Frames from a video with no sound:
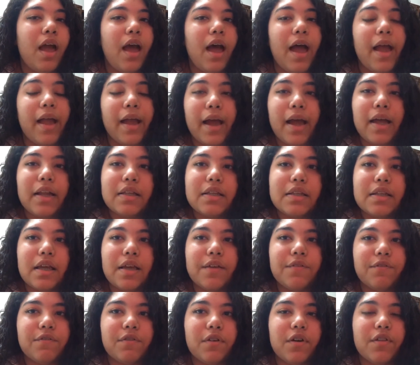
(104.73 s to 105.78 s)
I got
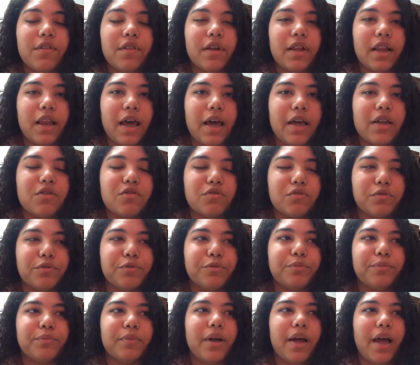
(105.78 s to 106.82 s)
in front of the
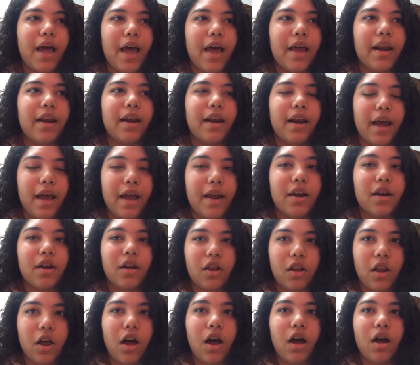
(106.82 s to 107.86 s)
classroom at 9
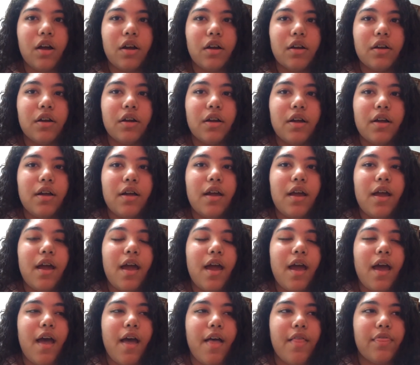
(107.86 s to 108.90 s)
o'clock,
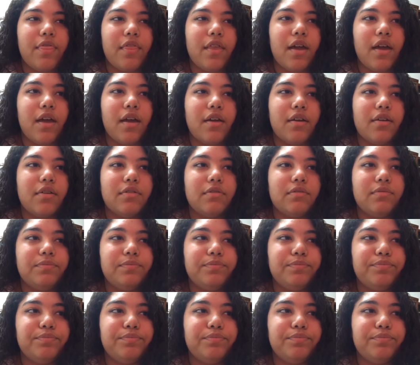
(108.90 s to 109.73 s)
and then